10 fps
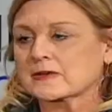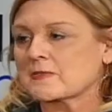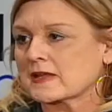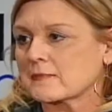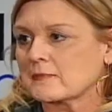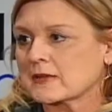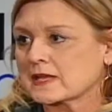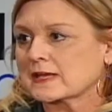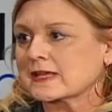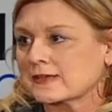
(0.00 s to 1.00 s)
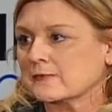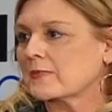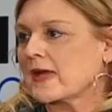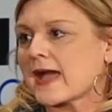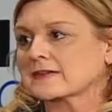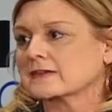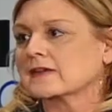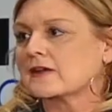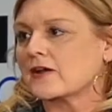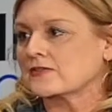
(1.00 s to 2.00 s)
to make a big impact
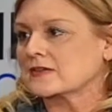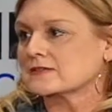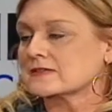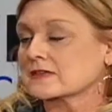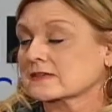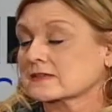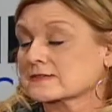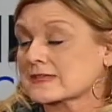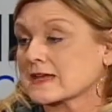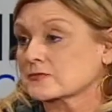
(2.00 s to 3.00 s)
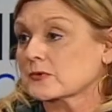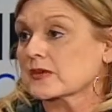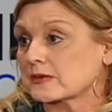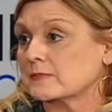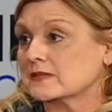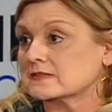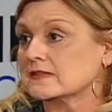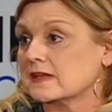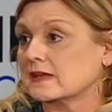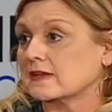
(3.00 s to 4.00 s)
on the success we're going to be
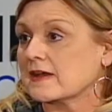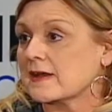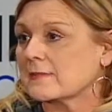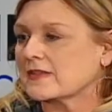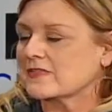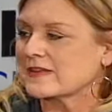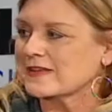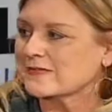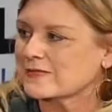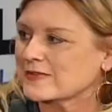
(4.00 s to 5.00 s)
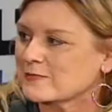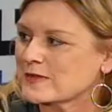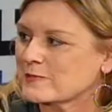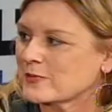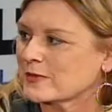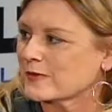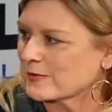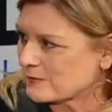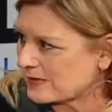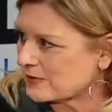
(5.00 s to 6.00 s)
seeing. I think even the people we were
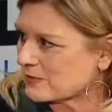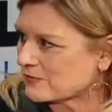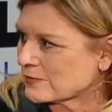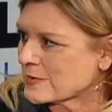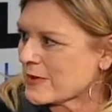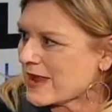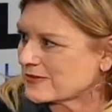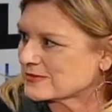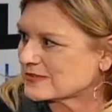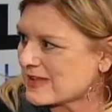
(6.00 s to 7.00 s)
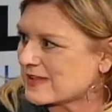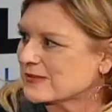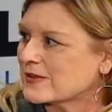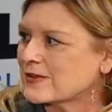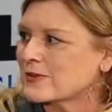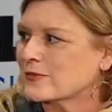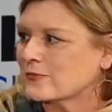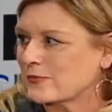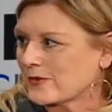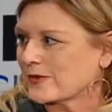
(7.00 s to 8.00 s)
meeting with from Ohio State
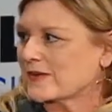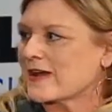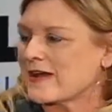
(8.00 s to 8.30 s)
were